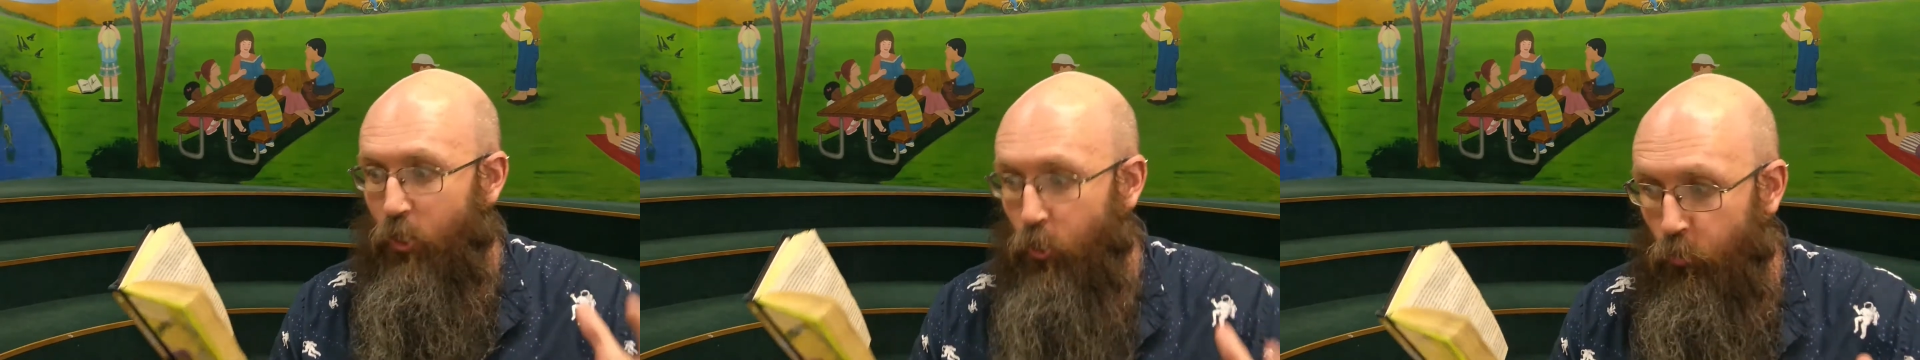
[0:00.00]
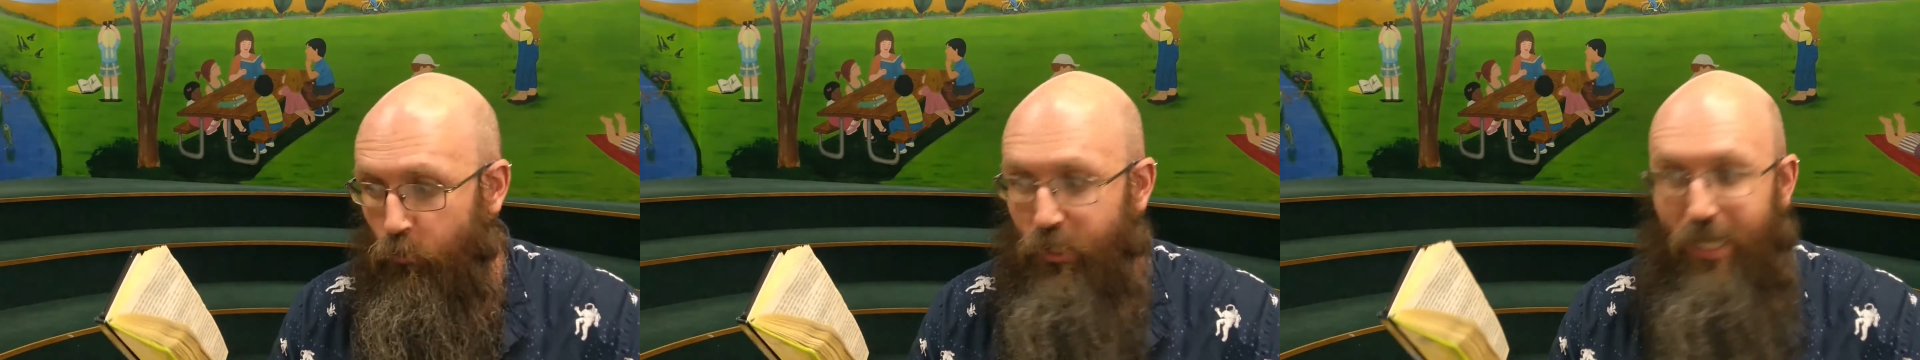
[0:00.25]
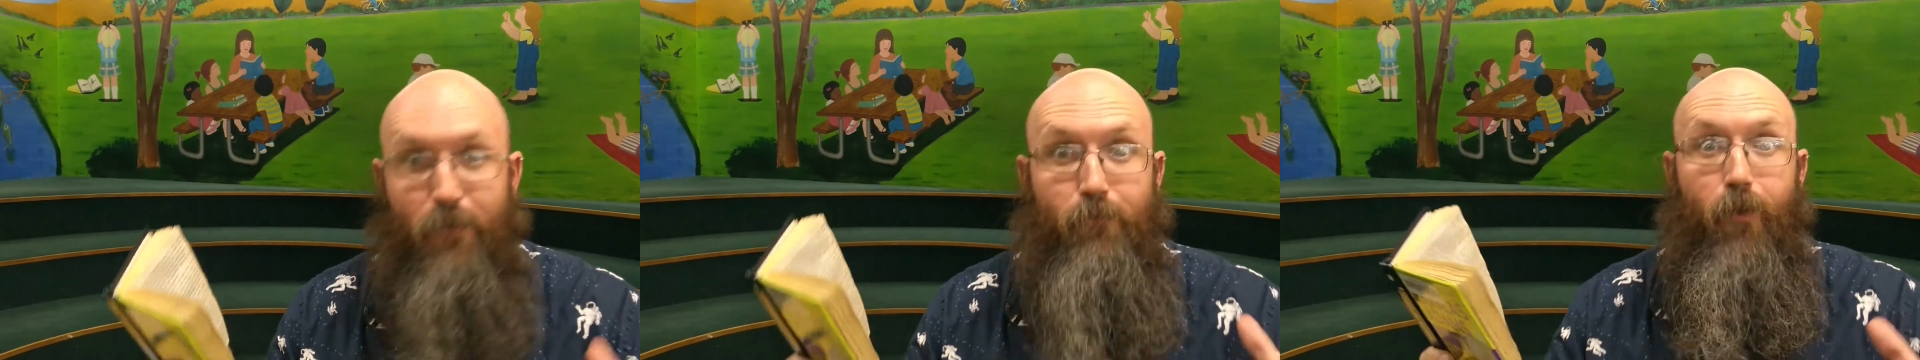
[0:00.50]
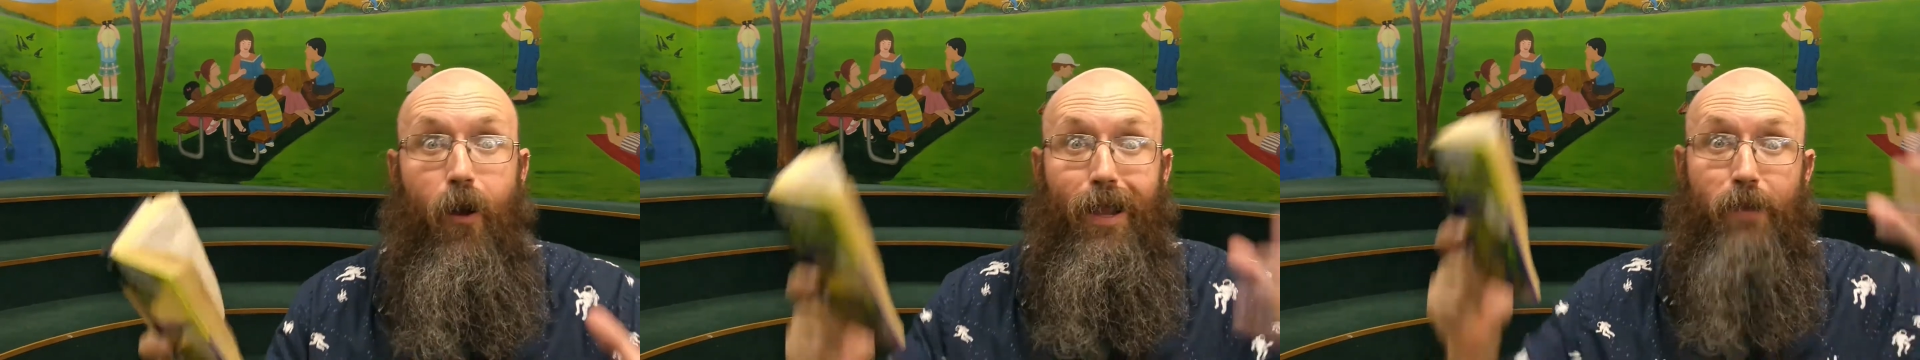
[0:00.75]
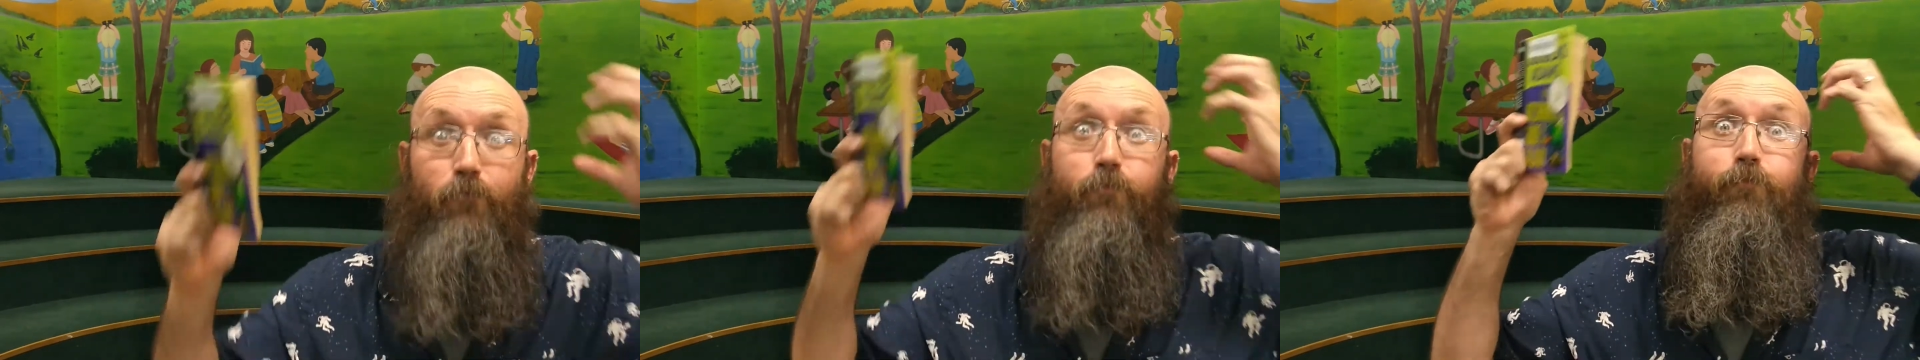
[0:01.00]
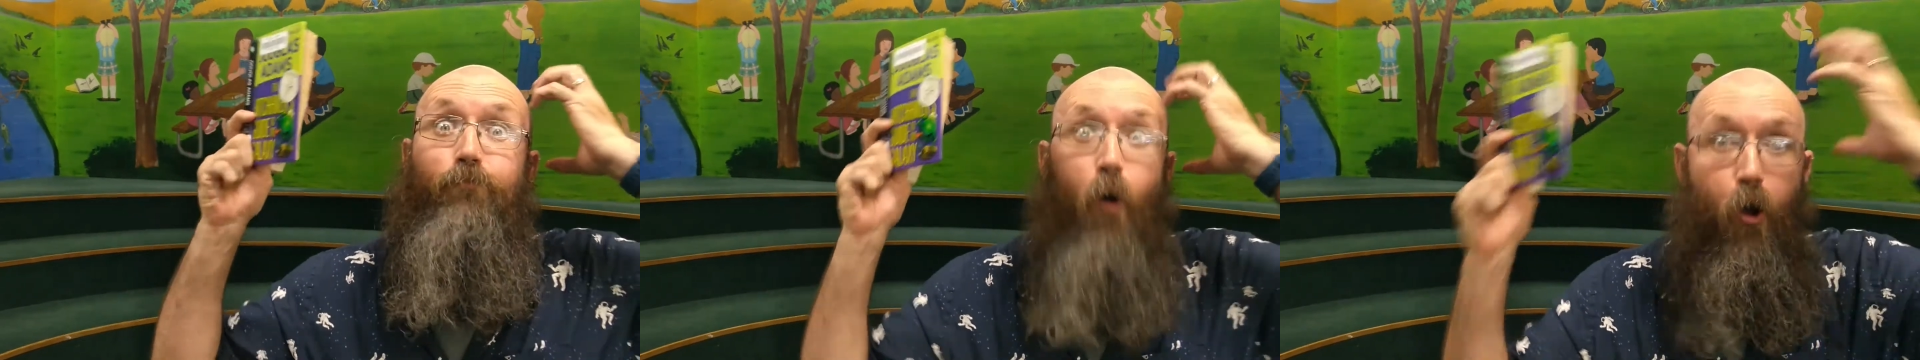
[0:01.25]
hugely,
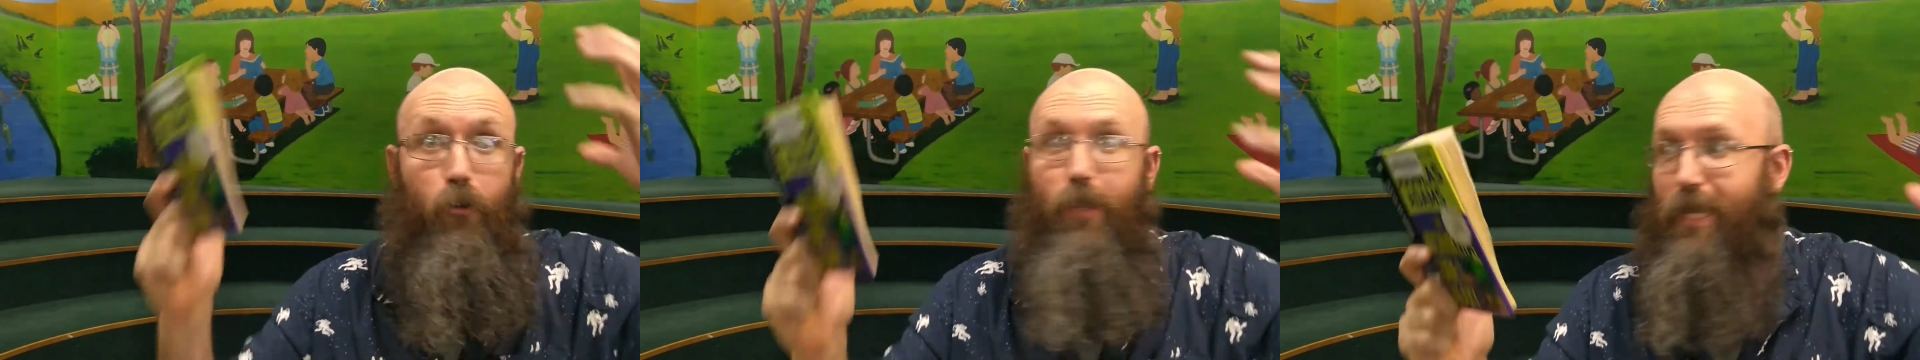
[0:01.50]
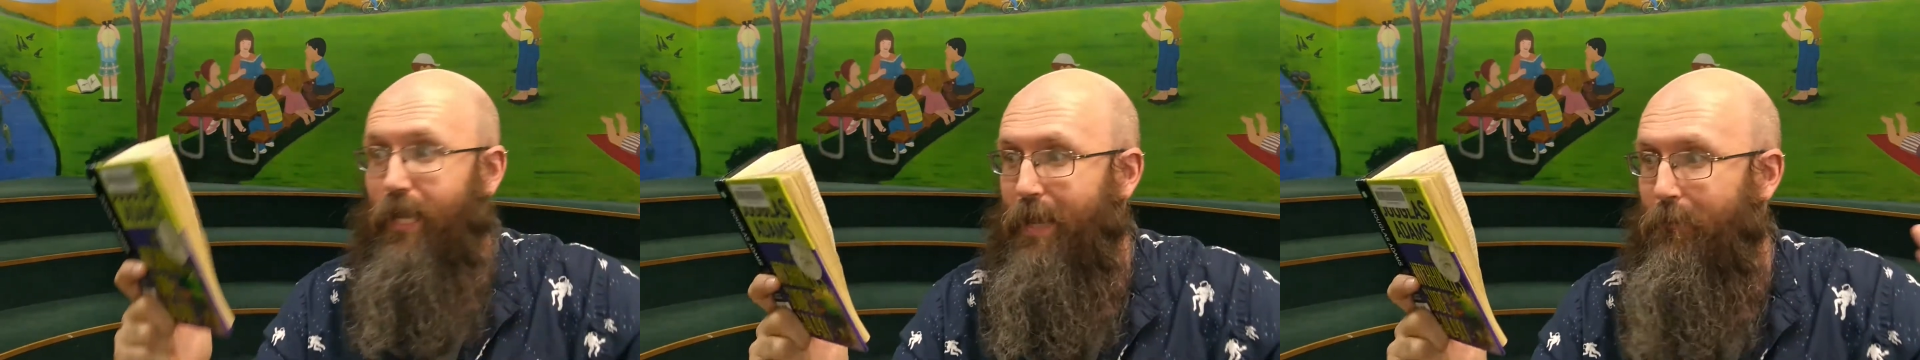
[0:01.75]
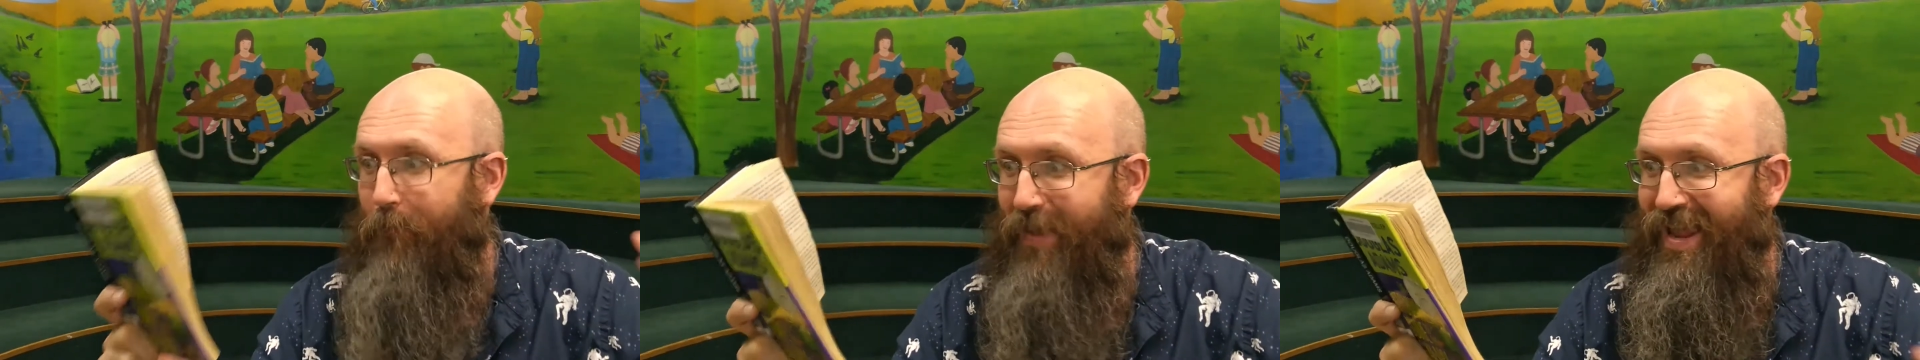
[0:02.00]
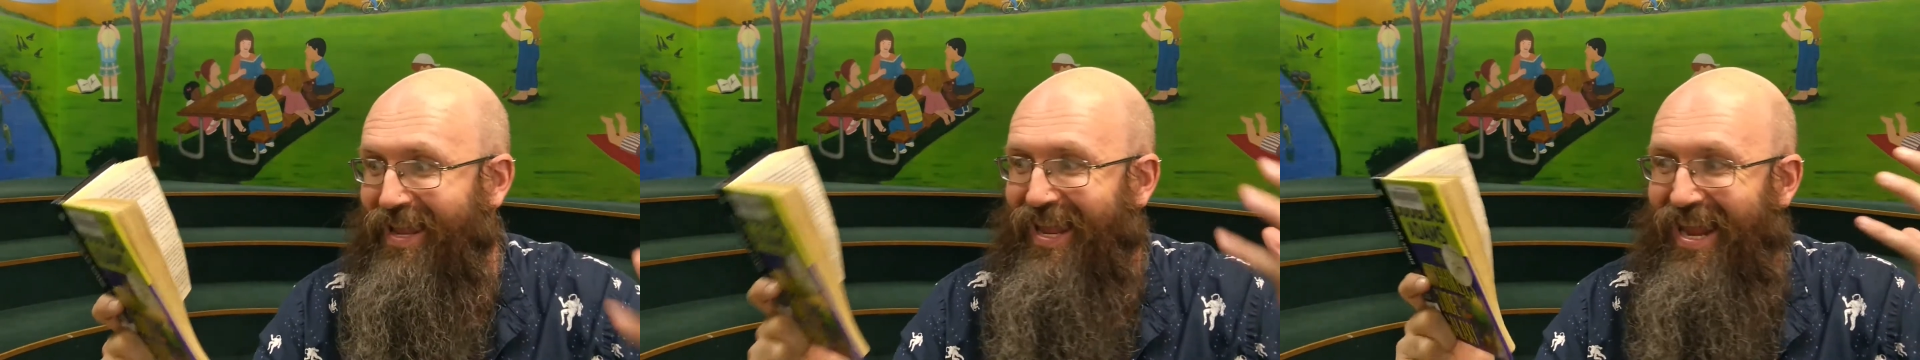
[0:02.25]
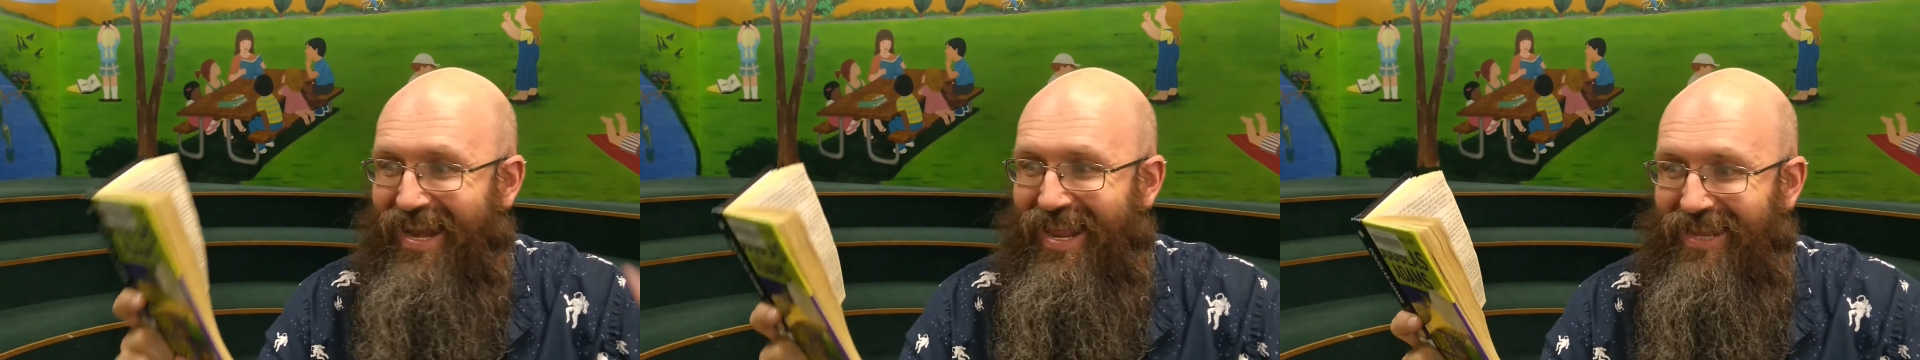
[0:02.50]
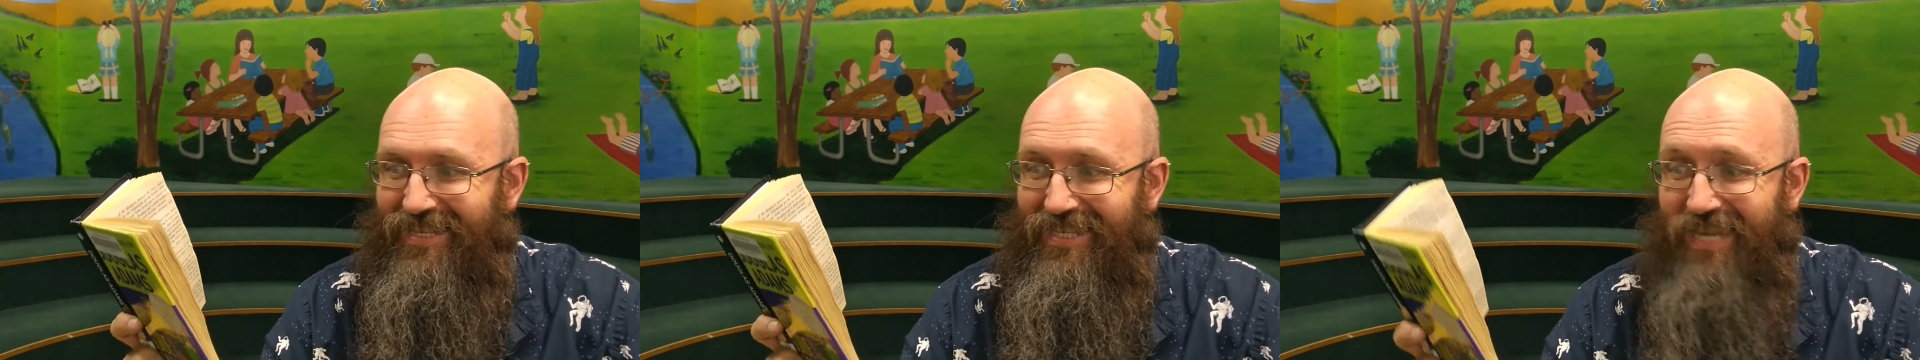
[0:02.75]
mind-bogglingly big it
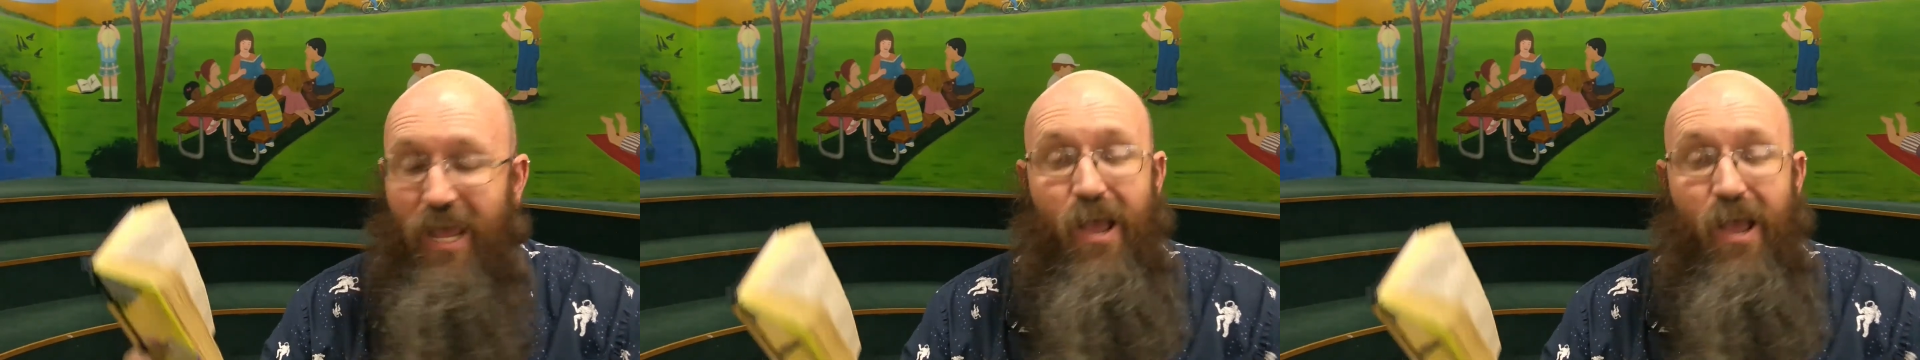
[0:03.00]
is.